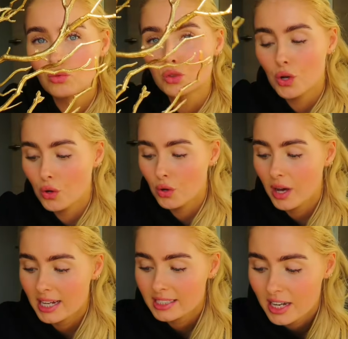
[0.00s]
too.
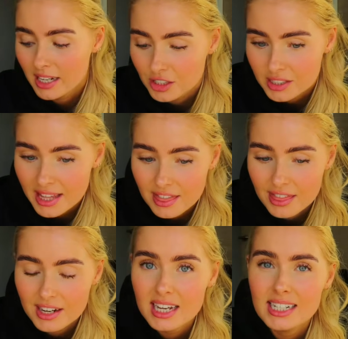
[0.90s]
I just did
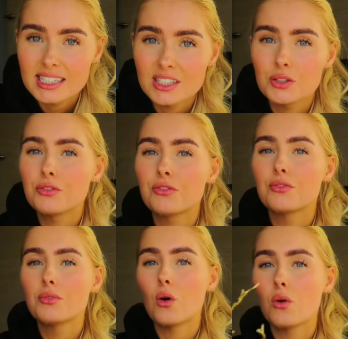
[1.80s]
3, I didn't do
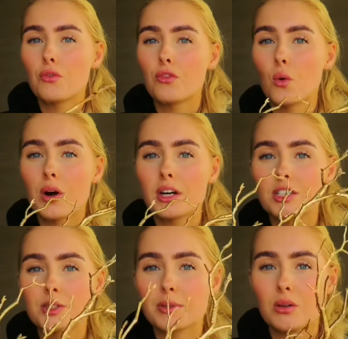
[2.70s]
all 4
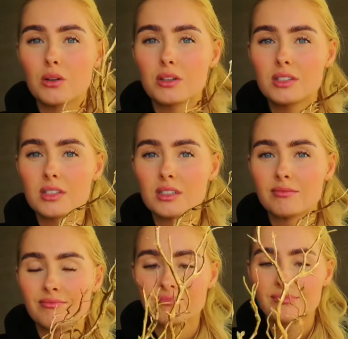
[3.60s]
just because
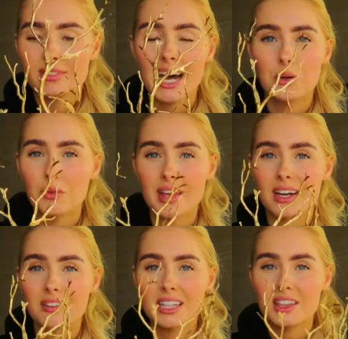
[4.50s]
I don't think
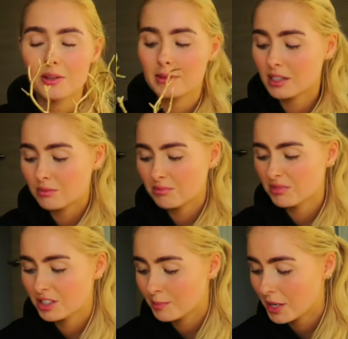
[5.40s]
I'll need them and it'll
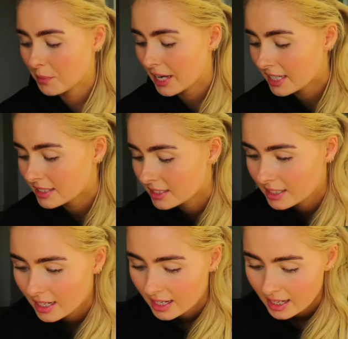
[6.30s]
just be a waste.
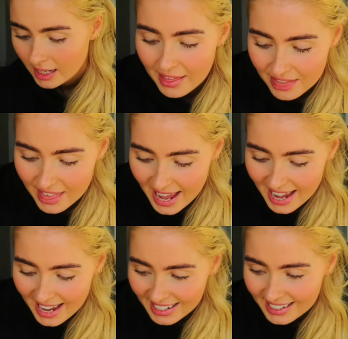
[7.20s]
And
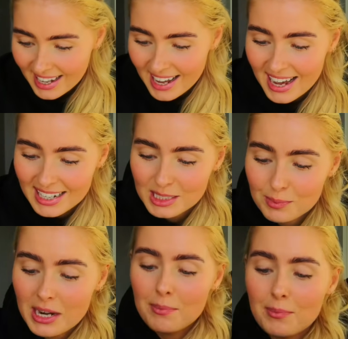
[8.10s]
then I
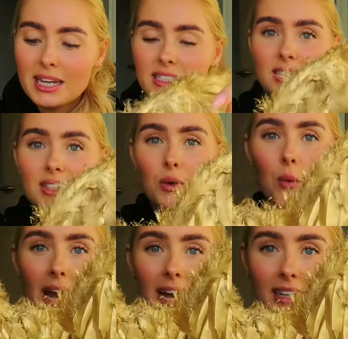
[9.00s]
spray painted the
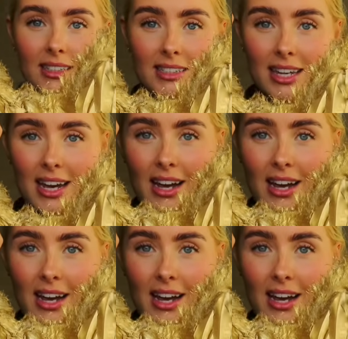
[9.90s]
wings